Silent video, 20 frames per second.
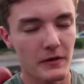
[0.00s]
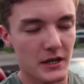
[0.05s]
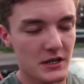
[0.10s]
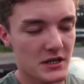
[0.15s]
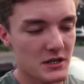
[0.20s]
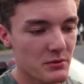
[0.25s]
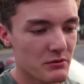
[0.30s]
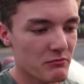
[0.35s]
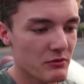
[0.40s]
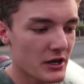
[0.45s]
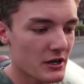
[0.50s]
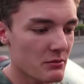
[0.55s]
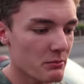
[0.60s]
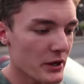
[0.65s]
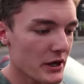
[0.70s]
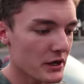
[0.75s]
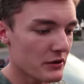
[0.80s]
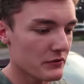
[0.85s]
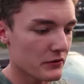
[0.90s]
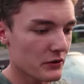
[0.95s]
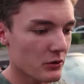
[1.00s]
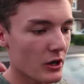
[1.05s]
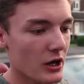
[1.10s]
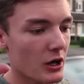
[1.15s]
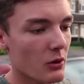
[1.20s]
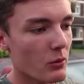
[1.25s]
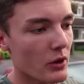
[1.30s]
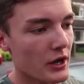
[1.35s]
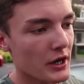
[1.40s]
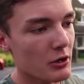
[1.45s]
actually been riding bikes for quite
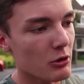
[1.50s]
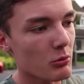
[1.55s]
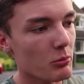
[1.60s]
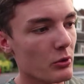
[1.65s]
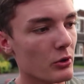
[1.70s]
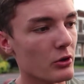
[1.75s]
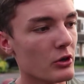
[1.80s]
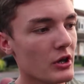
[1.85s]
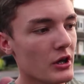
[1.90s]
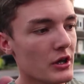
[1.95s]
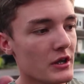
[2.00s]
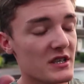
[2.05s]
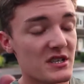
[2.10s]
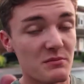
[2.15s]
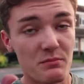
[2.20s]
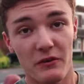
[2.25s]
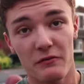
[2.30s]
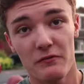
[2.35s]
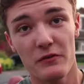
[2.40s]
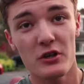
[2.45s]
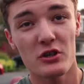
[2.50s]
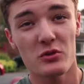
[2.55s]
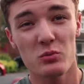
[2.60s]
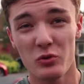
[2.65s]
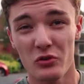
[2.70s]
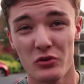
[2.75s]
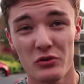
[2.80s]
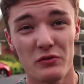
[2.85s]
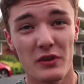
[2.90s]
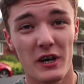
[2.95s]
a while, but this is my first
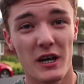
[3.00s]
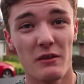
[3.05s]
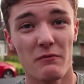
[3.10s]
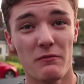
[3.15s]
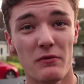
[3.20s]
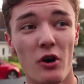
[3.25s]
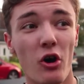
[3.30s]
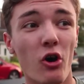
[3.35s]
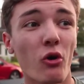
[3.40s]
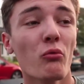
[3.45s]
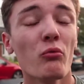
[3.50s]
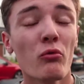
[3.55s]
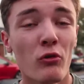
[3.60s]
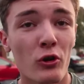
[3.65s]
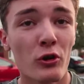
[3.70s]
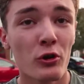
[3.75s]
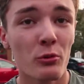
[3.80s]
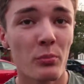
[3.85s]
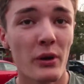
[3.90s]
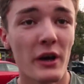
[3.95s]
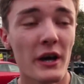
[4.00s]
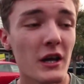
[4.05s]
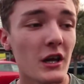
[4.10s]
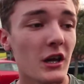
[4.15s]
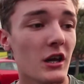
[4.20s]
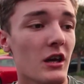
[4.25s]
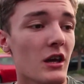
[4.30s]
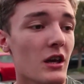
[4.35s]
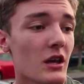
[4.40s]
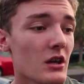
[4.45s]
125 on-road
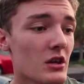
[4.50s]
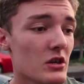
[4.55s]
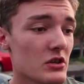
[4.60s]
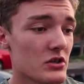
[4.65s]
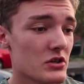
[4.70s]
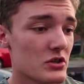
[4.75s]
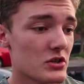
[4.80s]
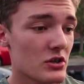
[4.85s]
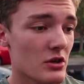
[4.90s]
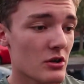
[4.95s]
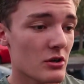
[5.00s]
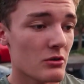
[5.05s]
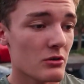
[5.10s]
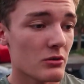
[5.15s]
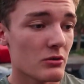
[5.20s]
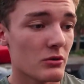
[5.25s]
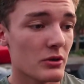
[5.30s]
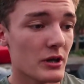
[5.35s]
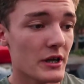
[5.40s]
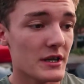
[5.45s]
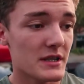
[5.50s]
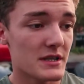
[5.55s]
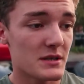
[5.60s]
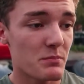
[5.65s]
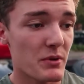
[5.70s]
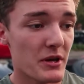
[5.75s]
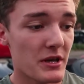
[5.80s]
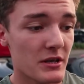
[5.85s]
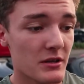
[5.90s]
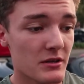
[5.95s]
bike, so it's
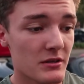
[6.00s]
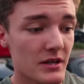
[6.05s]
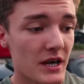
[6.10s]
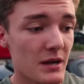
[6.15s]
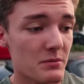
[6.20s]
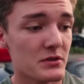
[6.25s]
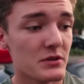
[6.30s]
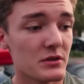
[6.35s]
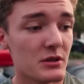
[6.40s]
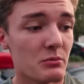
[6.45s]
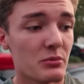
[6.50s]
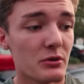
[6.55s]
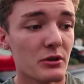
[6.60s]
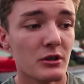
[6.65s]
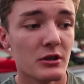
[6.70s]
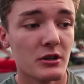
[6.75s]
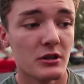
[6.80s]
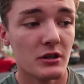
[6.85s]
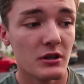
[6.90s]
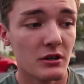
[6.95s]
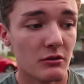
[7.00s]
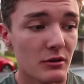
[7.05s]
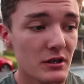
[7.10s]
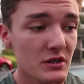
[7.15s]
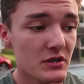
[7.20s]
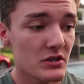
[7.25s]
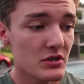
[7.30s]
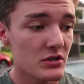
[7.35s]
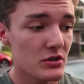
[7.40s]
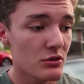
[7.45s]
been absolutely brilliant. There
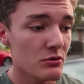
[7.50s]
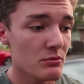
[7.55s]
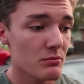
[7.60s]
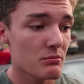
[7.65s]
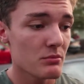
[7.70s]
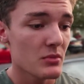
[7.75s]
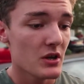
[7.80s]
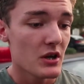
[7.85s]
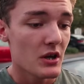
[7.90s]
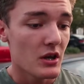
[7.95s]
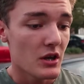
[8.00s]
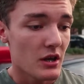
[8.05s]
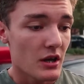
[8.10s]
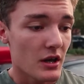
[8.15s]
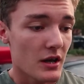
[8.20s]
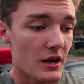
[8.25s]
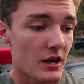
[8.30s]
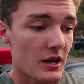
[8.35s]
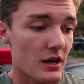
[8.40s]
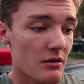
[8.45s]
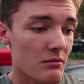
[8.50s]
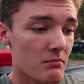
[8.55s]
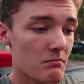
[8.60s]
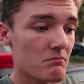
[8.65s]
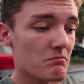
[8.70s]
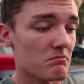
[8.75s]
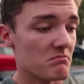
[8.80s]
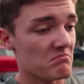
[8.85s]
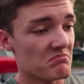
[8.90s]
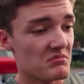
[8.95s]
is some,
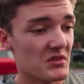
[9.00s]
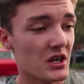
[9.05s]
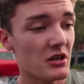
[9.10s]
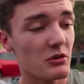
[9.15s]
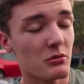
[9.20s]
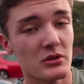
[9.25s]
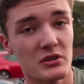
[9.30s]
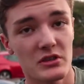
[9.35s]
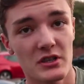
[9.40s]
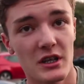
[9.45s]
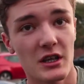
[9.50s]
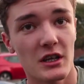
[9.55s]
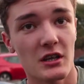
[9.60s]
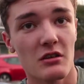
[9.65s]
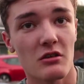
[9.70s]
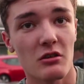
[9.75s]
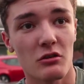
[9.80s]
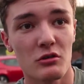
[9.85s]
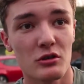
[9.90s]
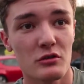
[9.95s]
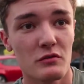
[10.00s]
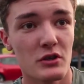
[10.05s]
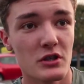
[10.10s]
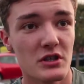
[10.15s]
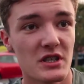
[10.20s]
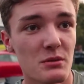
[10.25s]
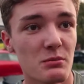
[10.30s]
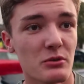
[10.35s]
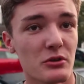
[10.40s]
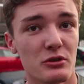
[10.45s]
I don't want to say
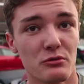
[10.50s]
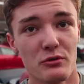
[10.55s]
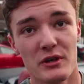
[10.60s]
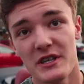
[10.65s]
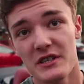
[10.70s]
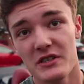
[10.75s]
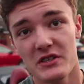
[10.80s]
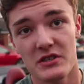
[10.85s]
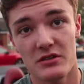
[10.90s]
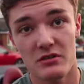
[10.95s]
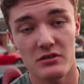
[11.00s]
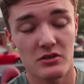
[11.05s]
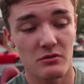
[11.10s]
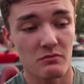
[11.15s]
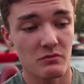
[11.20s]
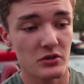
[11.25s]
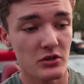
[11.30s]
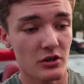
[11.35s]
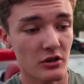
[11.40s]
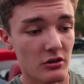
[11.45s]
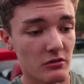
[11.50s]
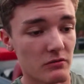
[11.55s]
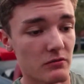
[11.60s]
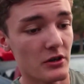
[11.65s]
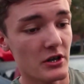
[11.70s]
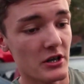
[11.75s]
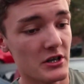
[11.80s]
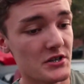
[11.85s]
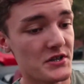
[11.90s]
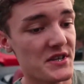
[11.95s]
controversy, but there is some sort
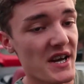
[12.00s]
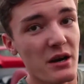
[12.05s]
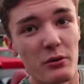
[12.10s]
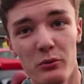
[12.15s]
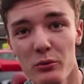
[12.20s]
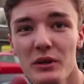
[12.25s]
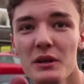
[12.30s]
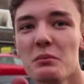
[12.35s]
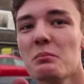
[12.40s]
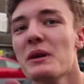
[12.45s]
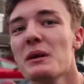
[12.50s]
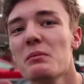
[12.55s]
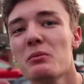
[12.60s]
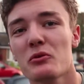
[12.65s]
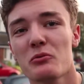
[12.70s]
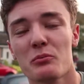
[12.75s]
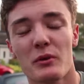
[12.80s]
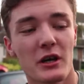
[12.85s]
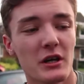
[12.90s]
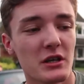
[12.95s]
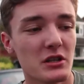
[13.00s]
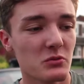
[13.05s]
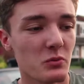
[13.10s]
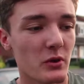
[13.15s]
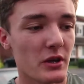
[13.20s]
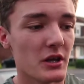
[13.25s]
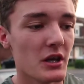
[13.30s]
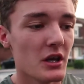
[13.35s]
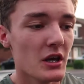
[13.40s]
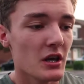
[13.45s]
of doubt in people's minds
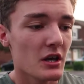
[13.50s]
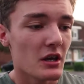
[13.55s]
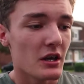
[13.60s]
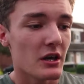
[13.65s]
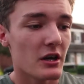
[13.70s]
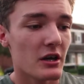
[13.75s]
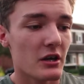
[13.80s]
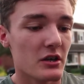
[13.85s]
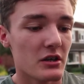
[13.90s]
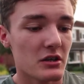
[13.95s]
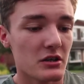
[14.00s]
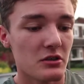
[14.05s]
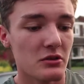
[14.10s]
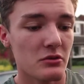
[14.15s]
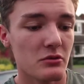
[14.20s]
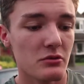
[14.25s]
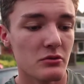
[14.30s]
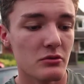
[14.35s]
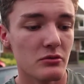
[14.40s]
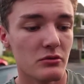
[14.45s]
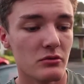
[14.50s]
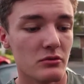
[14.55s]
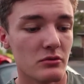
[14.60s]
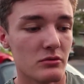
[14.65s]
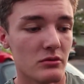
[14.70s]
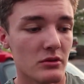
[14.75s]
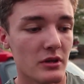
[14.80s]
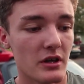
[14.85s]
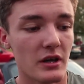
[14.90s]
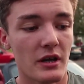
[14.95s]
when
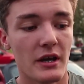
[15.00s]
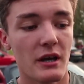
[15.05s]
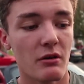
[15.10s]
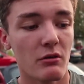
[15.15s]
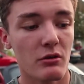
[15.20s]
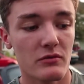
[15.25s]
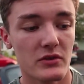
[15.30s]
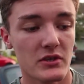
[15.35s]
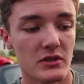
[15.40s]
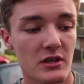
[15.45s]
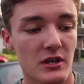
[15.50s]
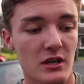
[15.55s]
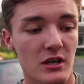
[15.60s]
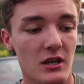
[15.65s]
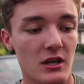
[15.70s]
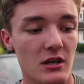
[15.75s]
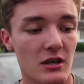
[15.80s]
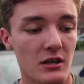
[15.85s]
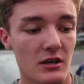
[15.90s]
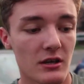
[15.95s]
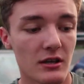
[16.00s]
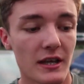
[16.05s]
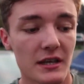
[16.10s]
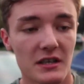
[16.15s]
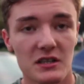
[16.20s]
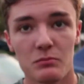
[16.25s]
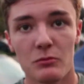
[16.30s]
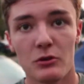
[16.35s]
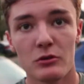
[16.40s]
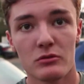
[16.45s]
you hear, obviously,
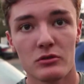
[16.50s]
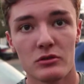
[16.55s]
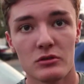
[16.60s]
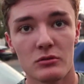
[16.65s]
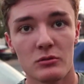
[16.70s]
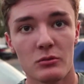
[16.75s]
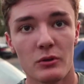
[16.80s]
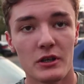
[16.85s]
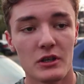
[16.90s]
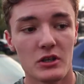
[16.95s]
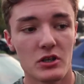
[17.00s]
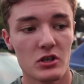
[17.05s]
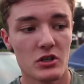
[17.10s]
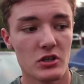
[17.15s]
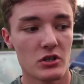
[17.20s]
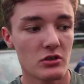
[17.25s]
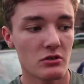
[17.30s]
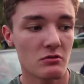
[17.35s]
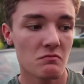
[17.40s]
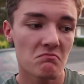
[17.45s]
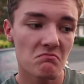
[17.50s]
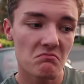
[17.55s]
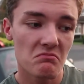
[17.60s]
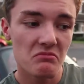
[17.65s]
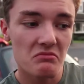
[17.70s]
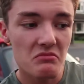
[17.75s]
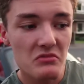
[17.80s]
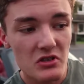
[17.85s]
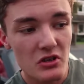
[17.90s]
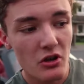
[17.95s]
Lexmoto, which
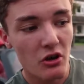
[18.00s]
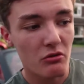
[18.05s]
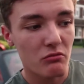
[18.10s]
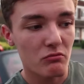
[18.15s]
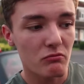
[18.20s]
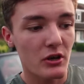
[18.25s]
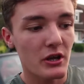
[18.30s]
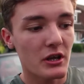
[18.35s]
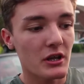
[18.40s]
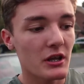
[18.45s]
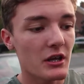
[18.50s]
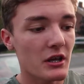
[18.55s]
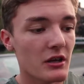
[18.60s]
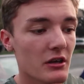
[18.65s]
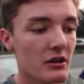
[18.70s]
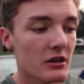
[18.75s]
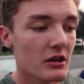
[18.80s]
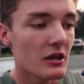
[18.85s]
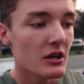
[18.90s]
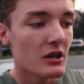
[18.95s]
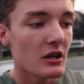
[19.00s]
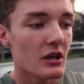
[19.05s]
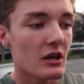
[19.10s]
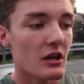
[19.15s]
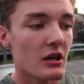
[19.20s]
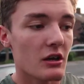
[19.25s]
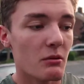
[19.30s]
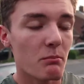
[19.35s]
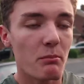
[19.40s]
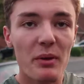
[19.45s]
not really a
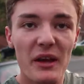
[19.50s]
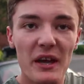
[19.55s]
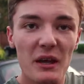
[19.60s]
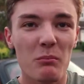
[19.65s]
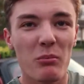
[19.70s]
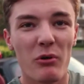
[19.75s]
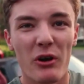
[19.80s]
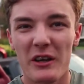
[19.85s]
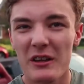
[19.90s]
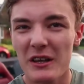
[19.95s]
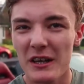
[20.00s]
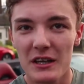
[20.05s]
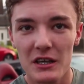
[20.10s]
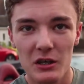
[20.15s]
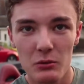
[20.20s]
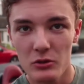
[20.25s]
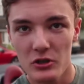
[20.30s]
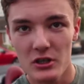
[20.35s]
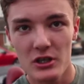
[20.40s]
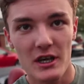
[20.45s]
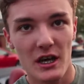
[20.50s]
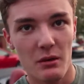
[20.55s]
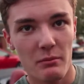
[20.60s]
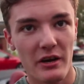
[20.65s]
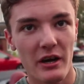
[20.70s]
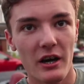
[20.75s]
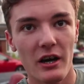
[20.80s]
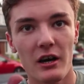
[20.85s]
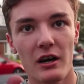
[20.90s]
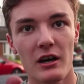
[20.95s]
big brand like you would your
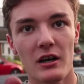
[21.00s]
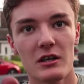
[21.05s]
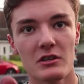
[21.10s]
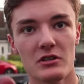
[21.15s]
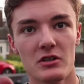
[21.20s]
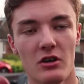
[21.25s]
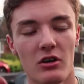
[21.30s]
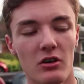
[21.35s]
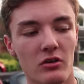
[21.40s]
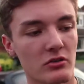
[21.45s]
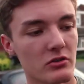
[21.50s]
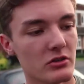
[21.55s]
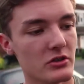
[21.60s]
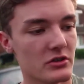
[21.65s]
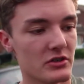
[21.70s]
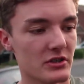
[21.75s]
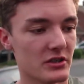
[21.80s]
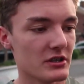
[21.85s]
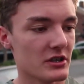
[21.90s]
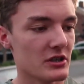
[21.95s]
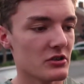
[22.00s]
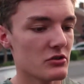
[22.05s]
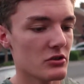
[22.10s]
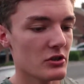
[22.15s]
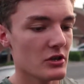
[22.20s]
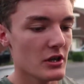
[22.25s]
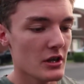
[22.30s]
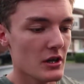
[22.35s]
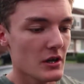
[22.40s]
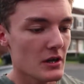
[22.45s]
Yamahas, your Hondas, etc.